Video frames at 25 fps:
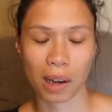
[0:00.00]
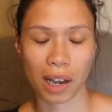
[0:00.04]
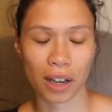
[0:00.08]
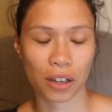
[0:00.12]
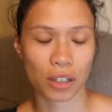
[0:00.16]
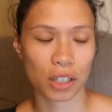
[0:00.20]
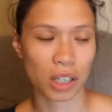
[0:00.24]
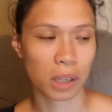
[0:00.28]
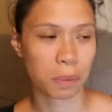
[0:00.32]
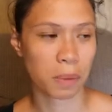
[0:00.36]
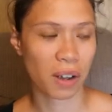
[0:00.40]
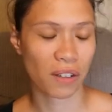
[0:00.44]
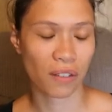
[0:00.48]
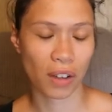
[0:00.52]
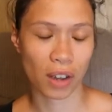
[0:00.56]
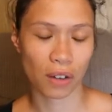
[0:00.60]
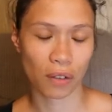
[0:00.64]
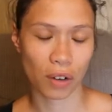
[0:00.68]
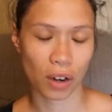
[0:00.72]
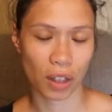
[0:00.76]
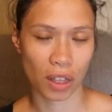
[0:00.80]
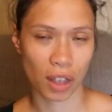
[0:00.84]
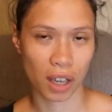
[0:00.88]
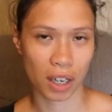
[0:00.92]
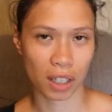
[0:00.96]
Actually, my
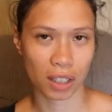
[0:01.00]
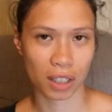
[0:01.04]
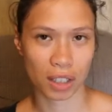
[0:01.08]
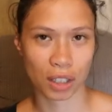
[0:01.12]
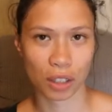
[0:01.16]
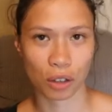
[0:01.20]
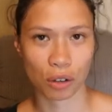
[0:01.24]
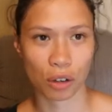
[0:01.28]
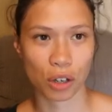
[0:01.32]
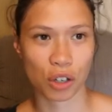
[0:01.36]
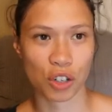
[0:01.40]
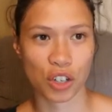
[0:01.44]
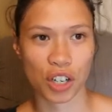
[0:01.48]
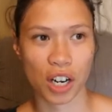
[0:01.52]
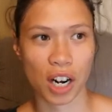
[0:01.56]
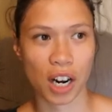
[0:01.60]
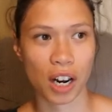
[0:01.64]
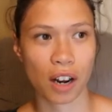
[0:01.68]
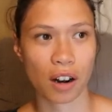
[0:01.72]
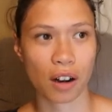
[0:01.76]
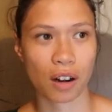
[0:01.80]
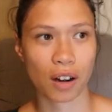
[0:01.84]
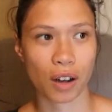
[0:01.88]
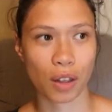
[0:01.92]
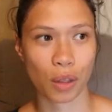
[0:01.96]
favorite things to
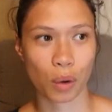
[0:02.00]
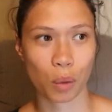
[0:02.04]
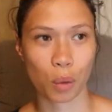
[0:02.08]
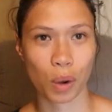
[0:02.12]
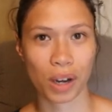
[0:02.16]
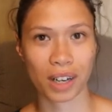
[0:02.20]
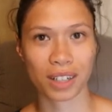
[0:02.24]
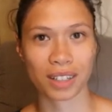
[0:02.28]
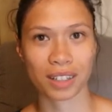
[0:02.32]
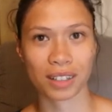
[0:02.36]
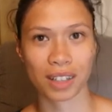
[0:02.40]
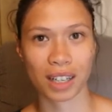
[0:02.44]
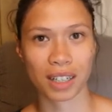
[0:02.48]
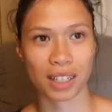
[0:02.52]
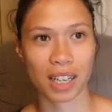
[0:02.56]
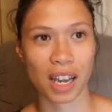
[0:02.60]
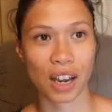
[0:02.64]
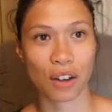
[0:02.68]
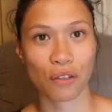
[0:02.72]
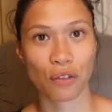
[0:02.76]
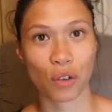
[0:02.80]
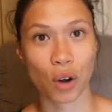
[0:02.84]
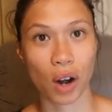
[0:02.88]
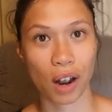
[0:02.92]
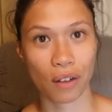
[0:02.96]
crochet are the ones that
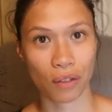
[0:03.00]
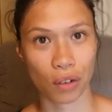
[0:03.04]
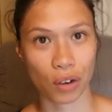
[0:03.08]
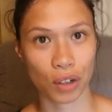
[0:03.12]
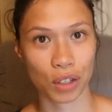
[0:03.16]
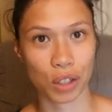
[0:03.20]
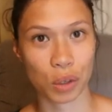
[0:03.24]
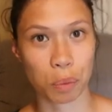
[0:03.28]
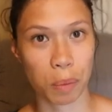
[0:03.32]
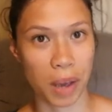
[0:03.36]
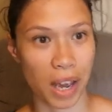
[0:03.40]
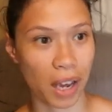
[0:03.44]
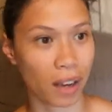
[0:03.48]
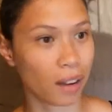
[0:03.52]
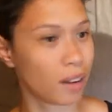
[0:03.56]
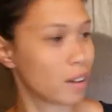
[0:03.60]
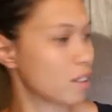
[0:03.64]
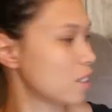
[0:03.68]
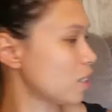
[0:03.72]
take forever to make.